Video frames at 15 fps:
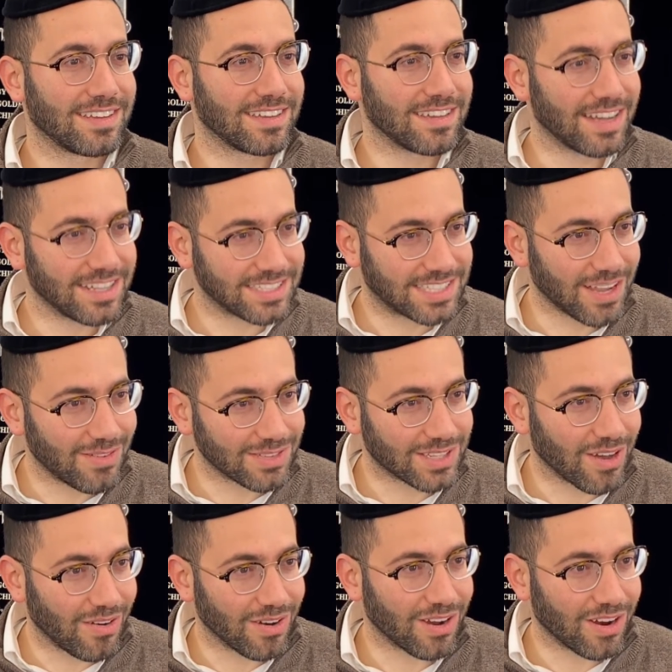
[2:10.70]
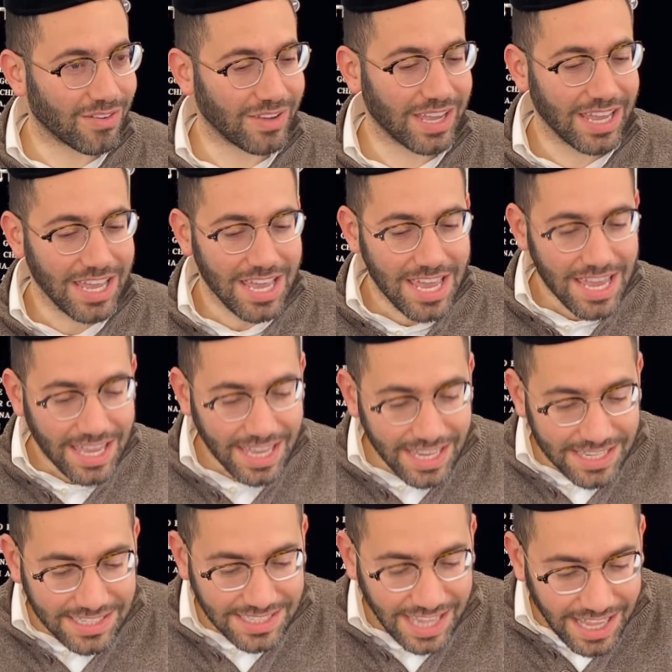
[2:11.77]
You understand what's going on over here?
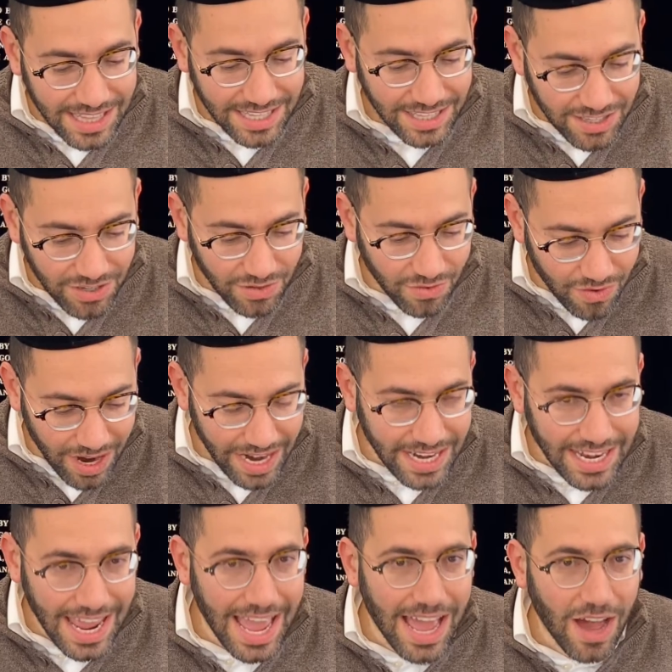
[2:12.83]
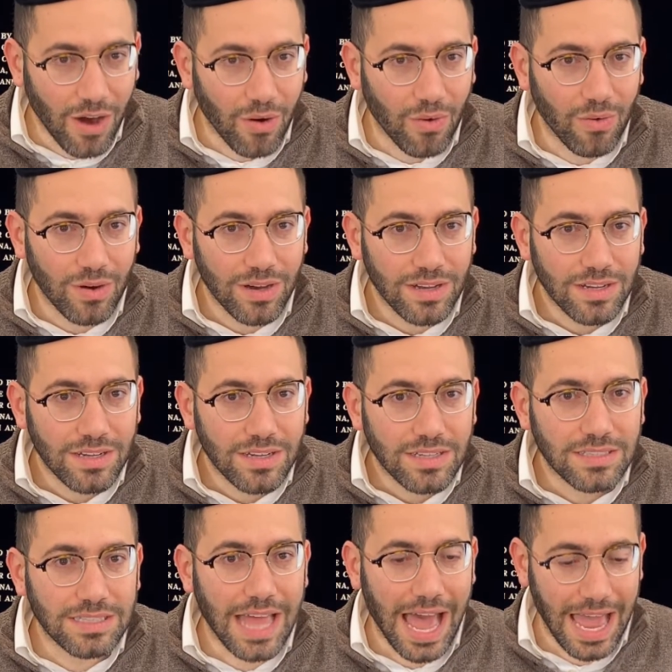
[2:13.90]
He's telling you right now
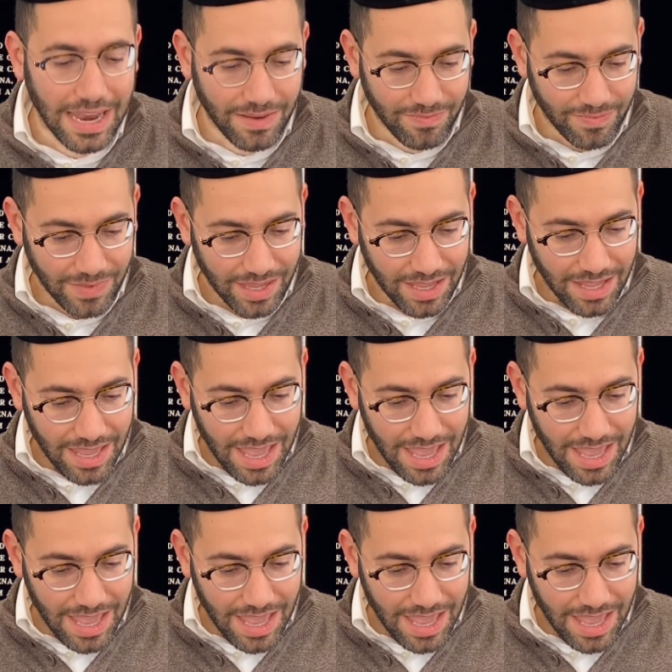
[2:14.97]
that